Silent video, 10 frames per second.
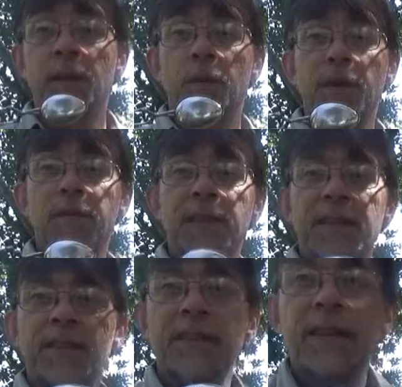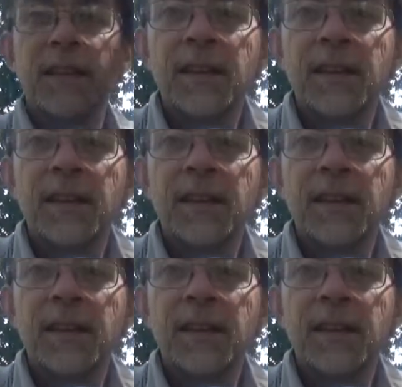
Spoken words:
One of these.